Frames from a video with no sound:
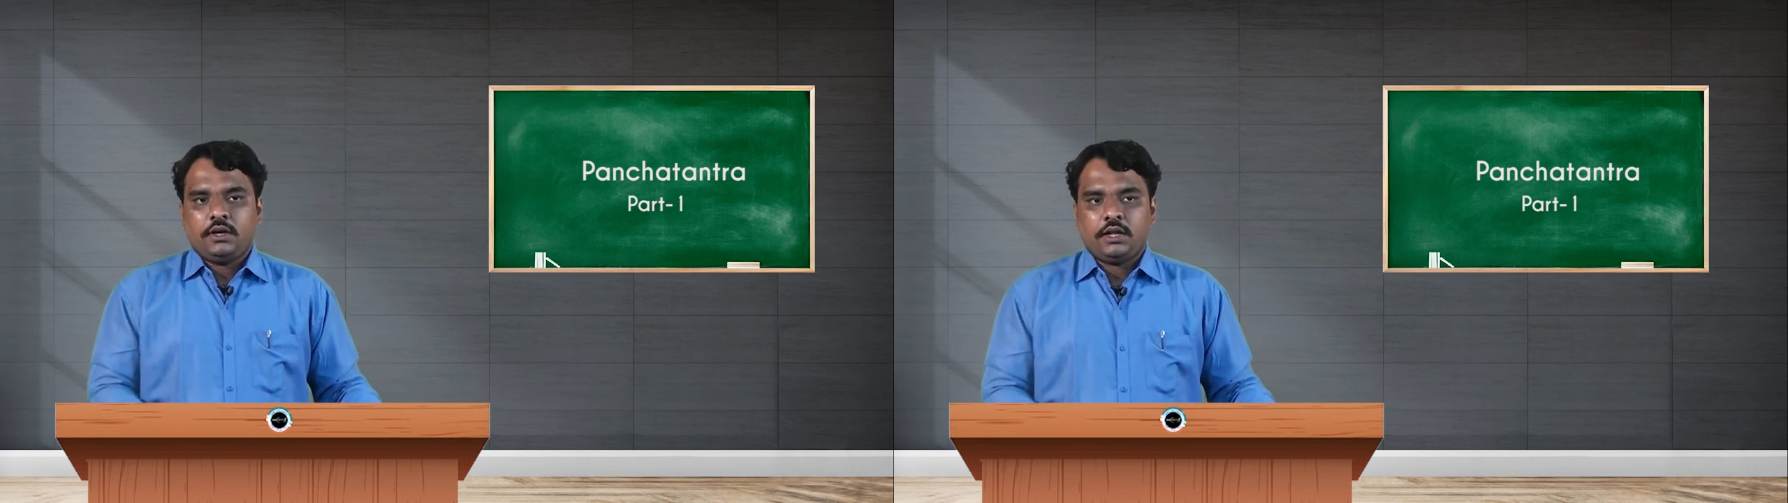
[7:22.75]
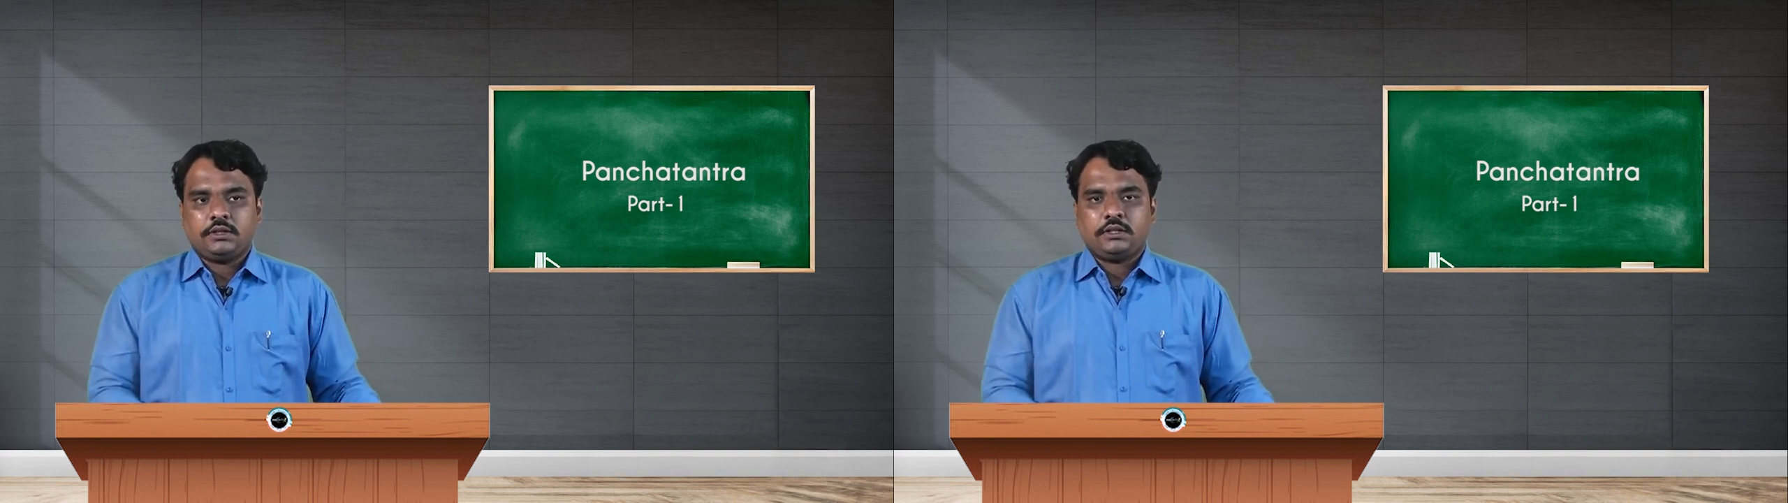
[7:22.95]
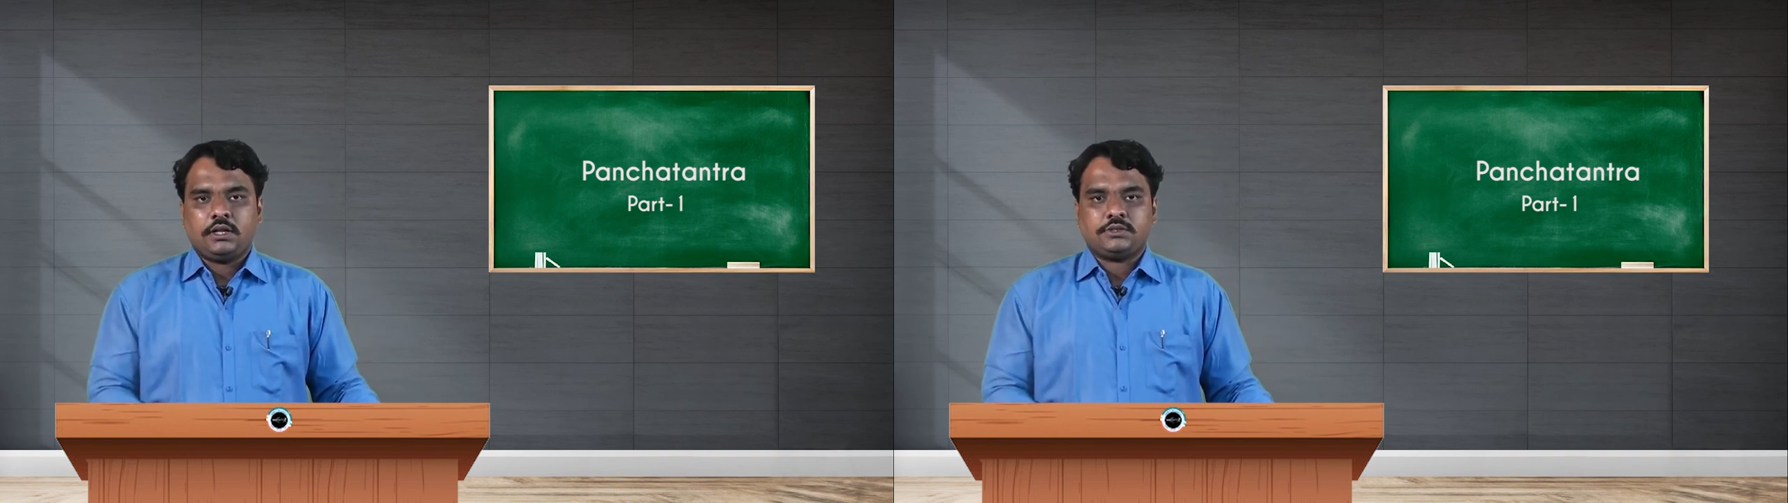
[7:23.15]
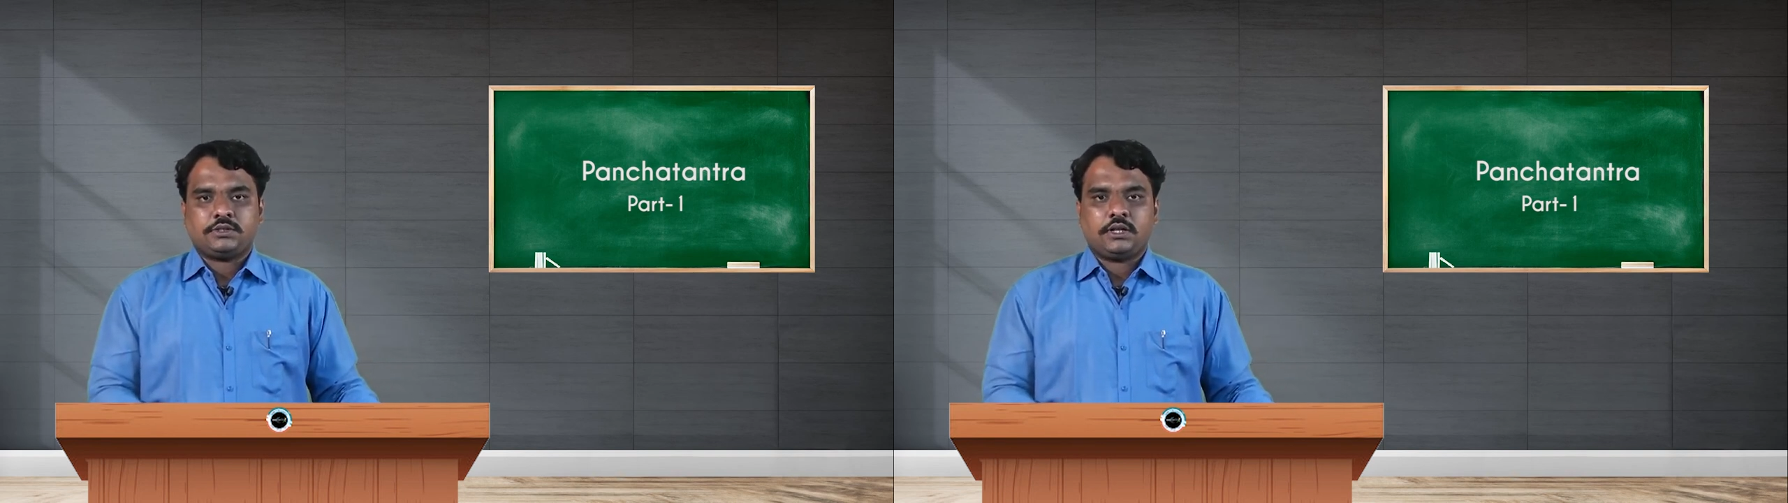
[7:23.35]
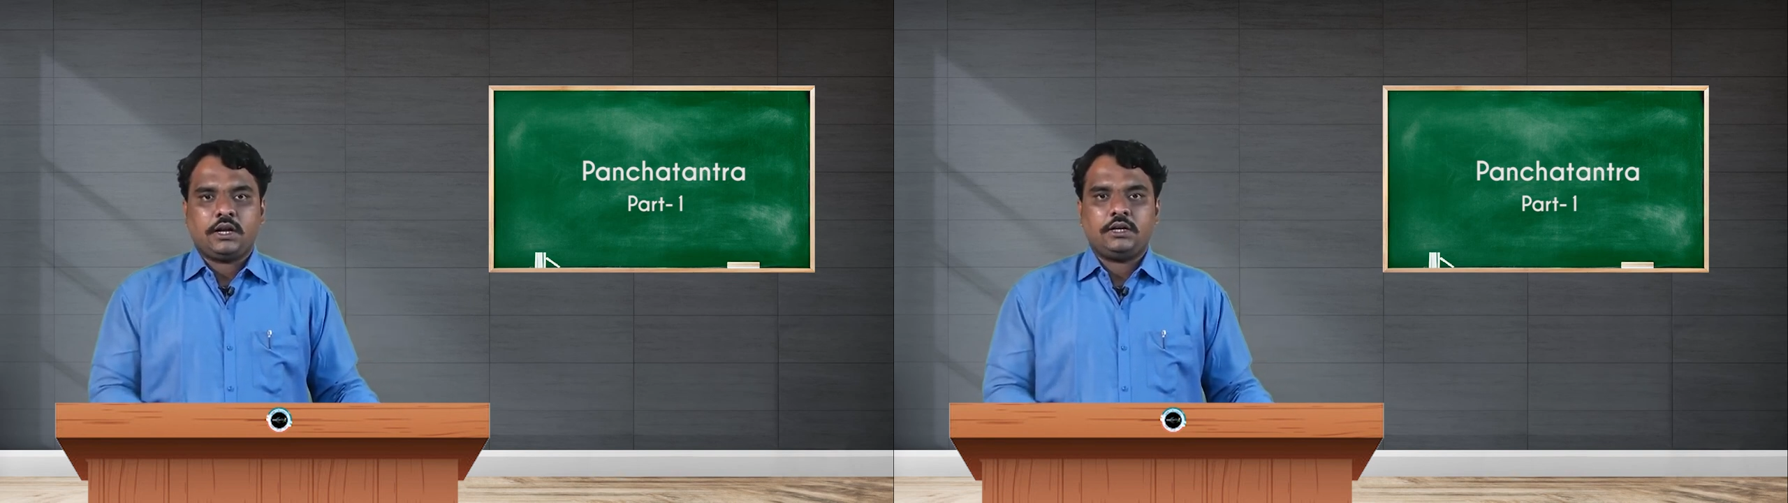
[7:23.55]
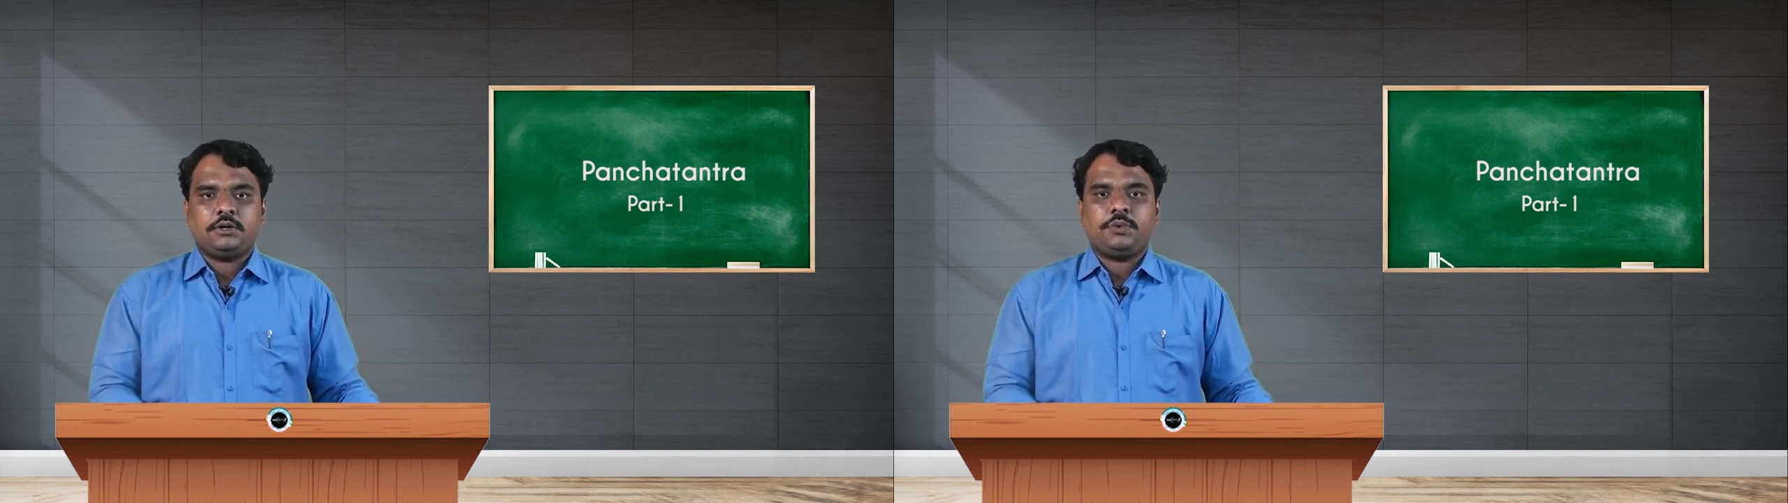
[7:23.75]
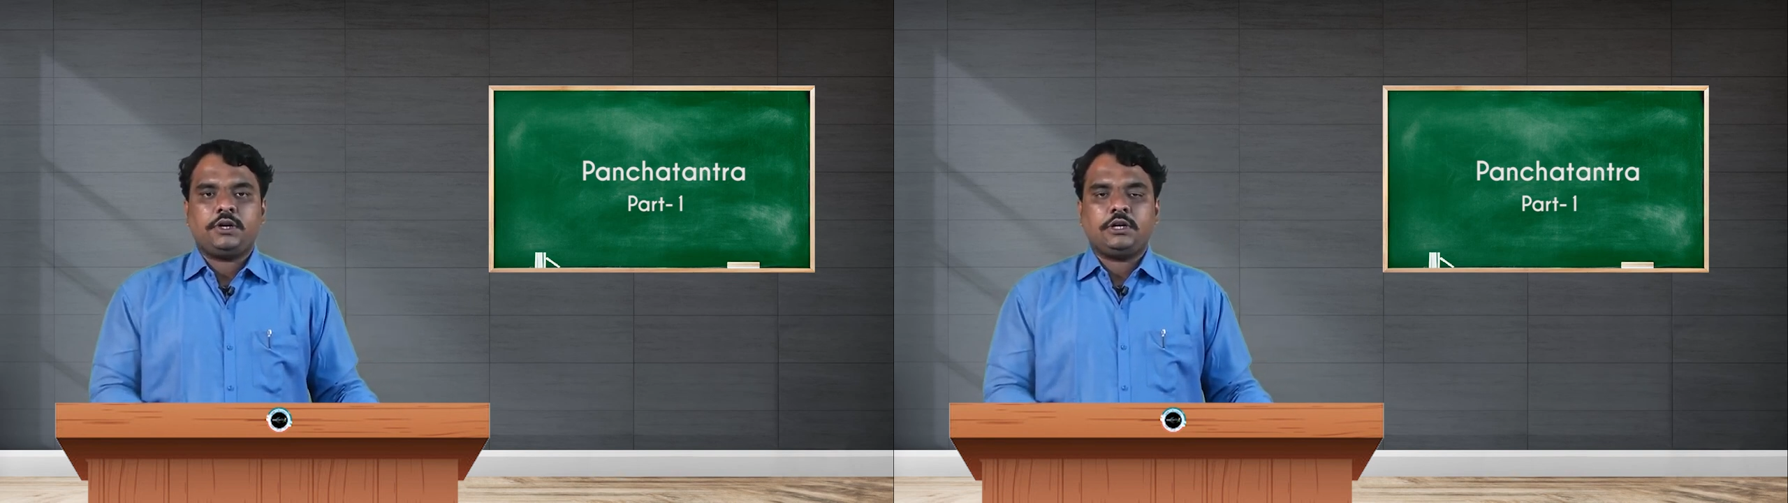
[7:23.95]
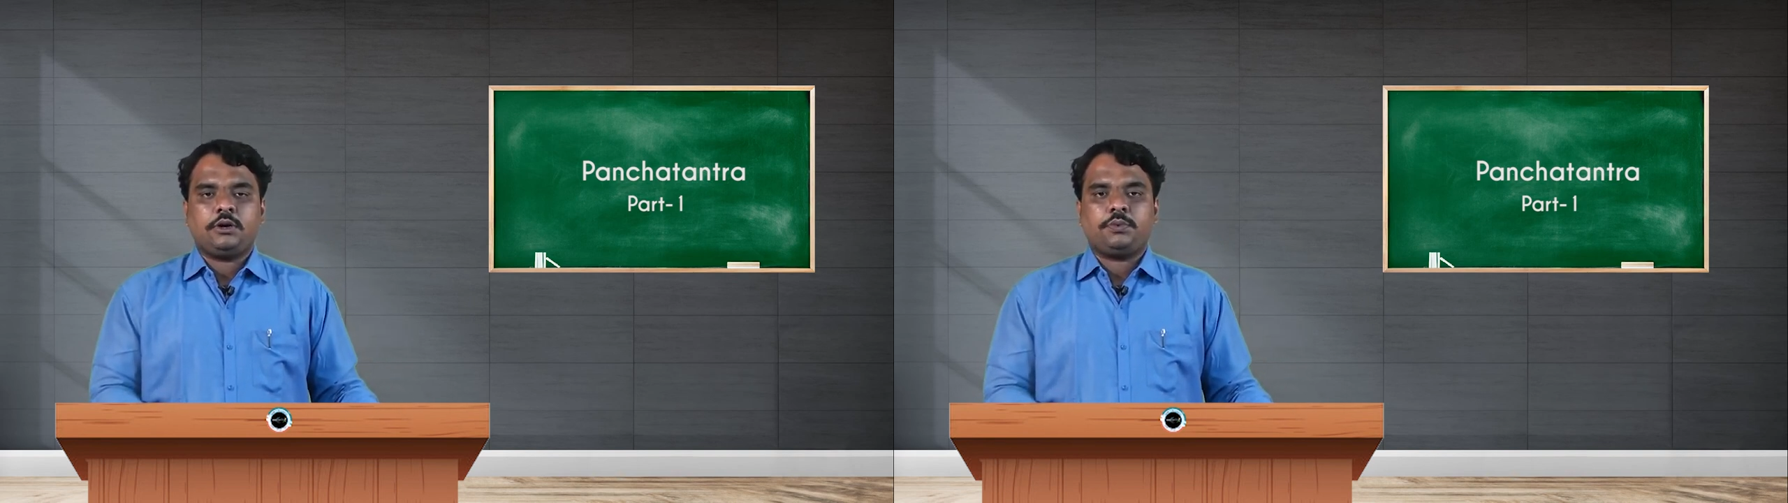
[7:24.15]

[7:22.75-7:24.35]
healthy lifestyle and depending